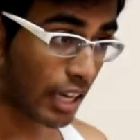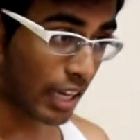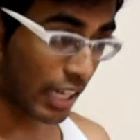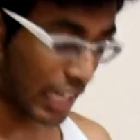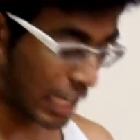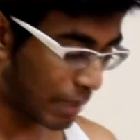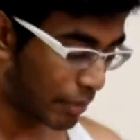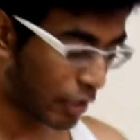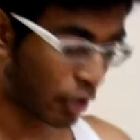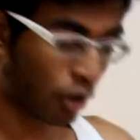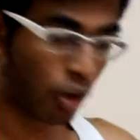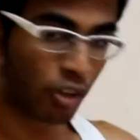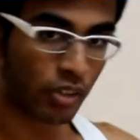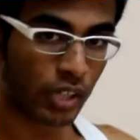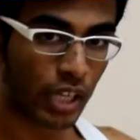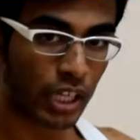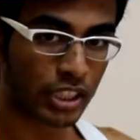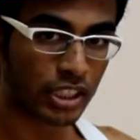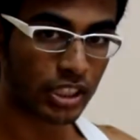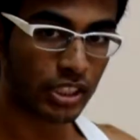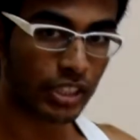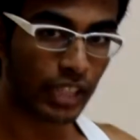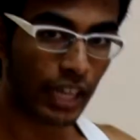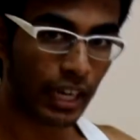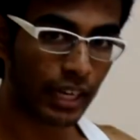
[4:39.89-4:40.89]
Keep the
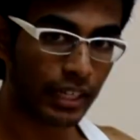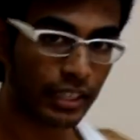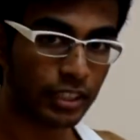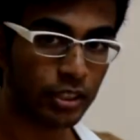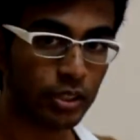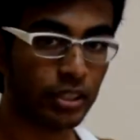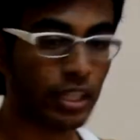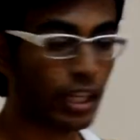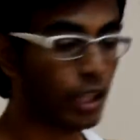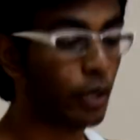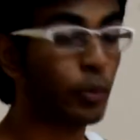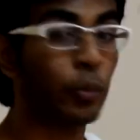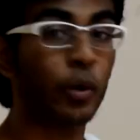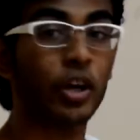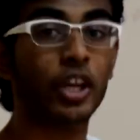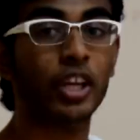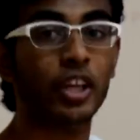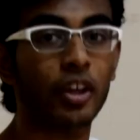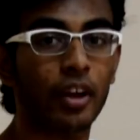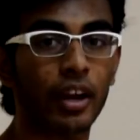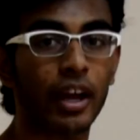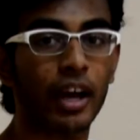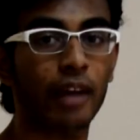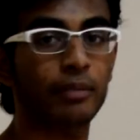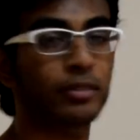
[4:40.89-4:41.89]
contraction tight so that you're working
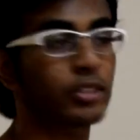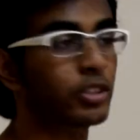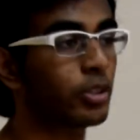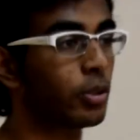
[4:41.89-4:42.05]
your abs.